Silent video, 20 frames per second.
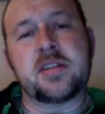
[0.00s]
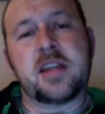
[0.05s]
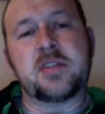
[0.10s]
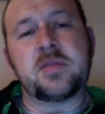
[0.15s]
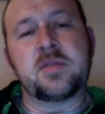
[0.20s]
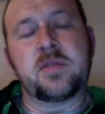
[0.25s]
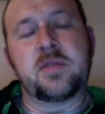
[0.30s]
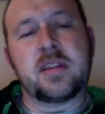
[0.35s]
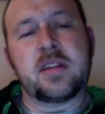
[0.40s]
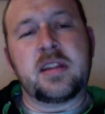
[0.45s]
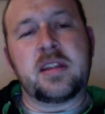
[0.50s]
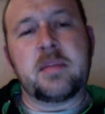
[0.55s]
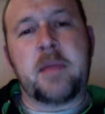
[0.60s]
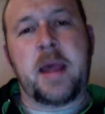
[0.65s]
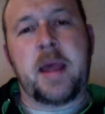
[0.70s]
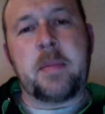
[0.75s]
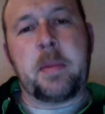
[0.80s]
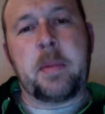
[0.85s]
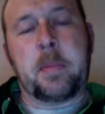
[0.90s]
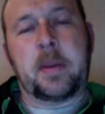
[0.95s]
I do think there
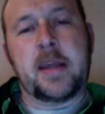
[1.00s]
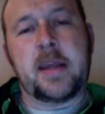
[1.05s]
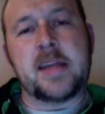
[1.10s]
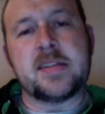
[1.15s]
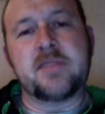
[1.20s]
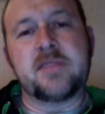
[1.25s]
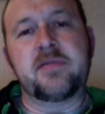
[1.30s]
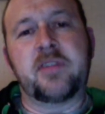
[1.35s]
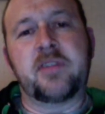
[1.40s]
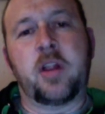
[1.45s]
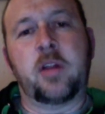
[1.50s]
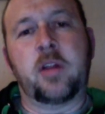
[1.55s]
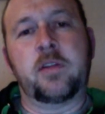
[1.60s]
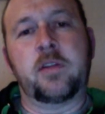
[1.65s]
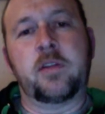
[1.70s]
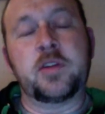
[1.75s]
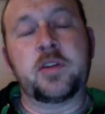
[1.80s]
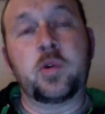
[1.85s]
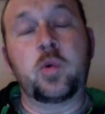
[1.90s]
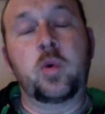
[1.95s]
might be players
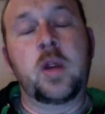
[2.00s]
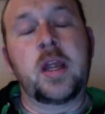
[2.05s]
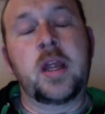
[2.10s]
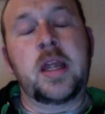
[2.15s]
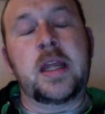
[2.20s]
involved who